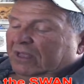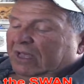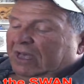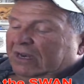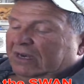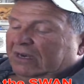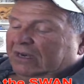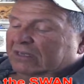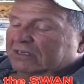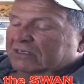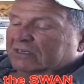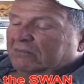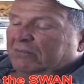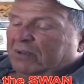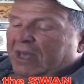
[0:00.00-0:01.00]
and it
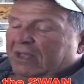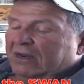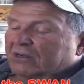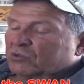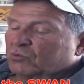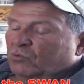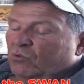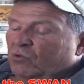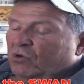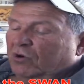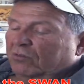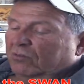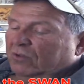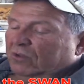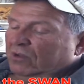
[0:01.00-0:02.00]
isn't bad as
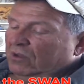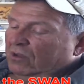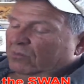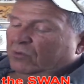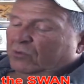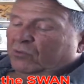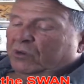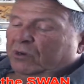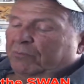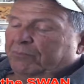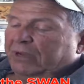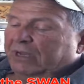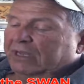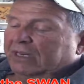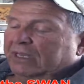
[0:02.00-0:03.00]
war, but when a
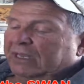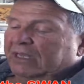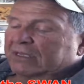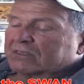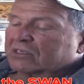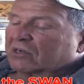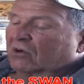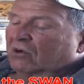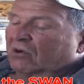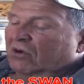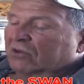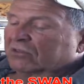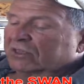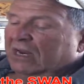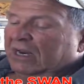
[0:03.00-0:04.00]
picnic gets
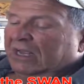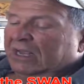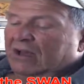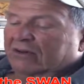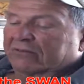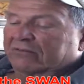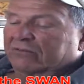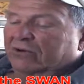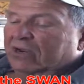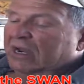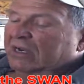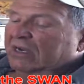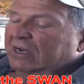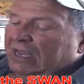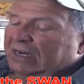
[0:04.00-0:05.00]
called on account of rain,